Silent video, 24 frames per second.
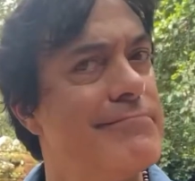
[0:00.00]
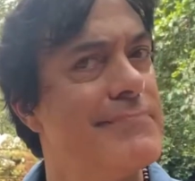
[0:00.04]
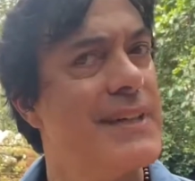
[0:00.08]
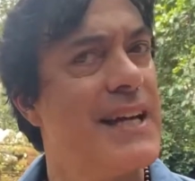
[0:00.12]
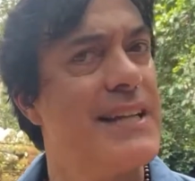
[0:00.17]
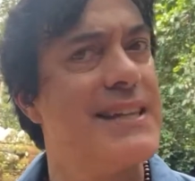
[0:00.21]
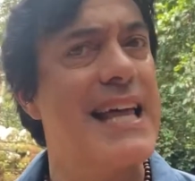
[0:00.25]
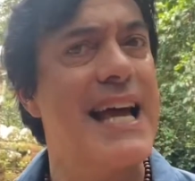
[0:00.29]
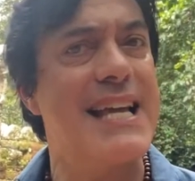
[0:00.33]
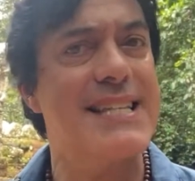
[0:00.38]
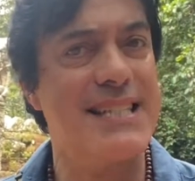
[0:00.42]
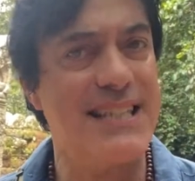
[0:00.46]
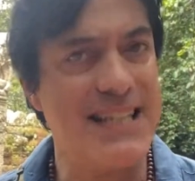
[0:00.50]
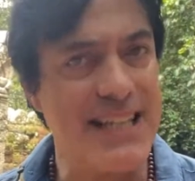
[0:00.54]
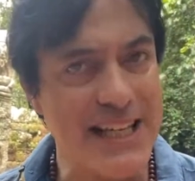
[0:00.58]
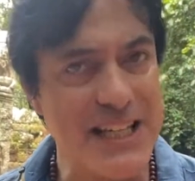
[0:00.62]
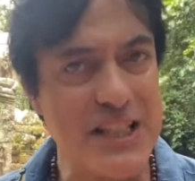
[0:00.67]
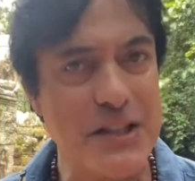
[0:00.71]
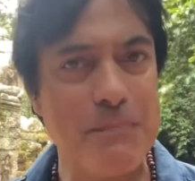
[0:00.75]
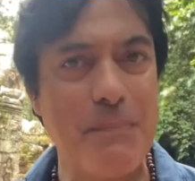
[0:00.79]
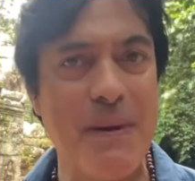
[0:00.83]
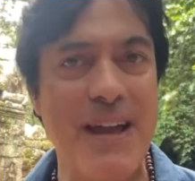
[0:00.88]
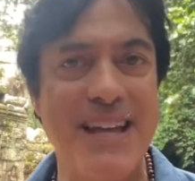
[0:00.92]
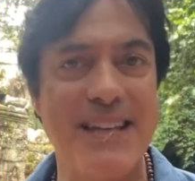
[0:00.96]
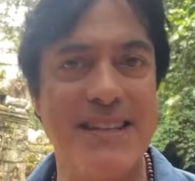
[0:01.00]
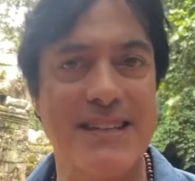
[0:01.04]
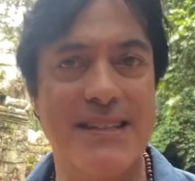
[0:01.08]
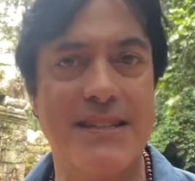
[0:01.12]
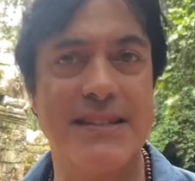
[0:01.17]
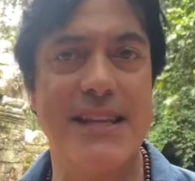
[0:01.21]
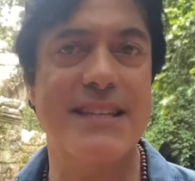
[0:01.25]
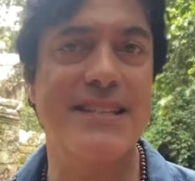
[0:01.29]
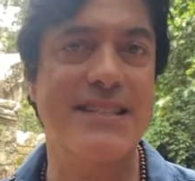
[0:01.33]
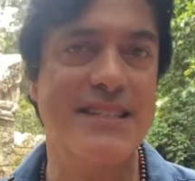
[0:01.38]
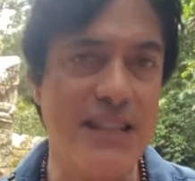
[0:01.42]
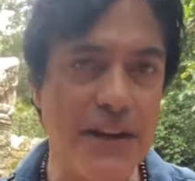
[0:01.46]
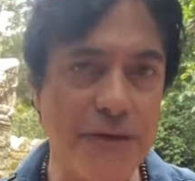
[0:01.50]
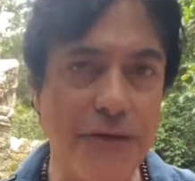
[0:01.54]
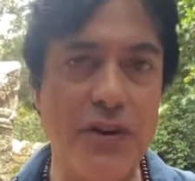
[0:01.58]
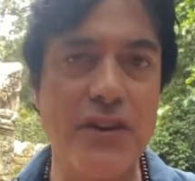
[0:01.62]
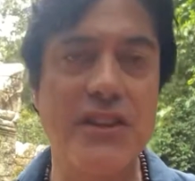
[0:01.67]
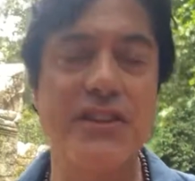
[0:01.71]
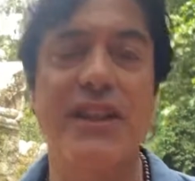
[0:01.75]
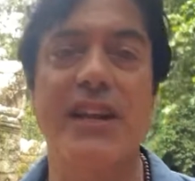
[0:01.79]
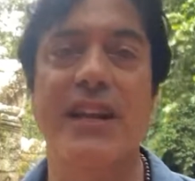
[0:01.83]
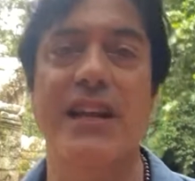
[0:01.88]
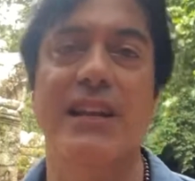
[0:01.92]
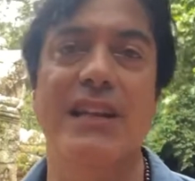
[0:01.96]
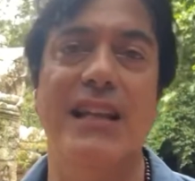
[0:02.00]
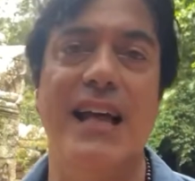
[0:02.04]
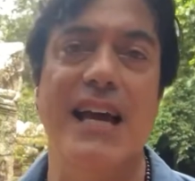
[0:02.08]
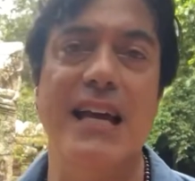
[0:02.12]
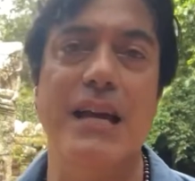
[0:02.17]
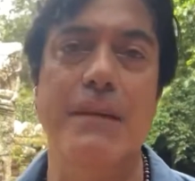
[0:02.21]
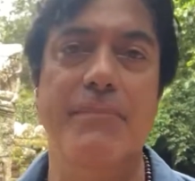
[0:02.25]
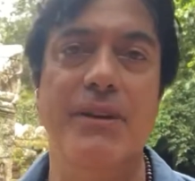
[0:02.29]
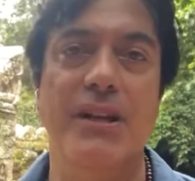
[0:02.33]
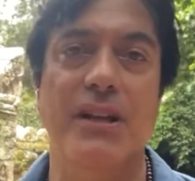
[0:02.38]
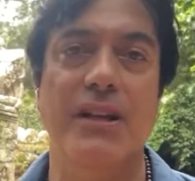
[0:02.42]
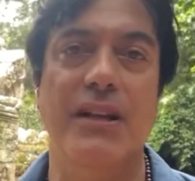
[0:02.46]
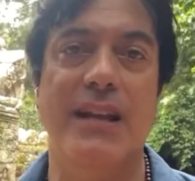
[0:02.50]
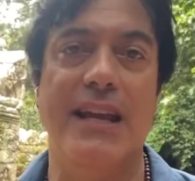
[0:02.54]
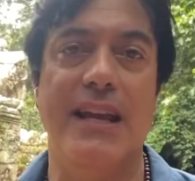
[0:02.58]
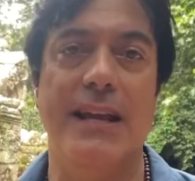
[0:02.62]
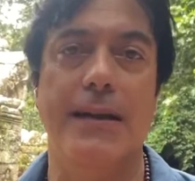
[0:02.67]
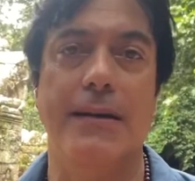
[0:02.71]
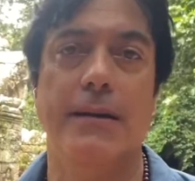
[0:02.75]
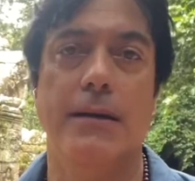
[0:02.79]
That's an expense. That's different than a liability.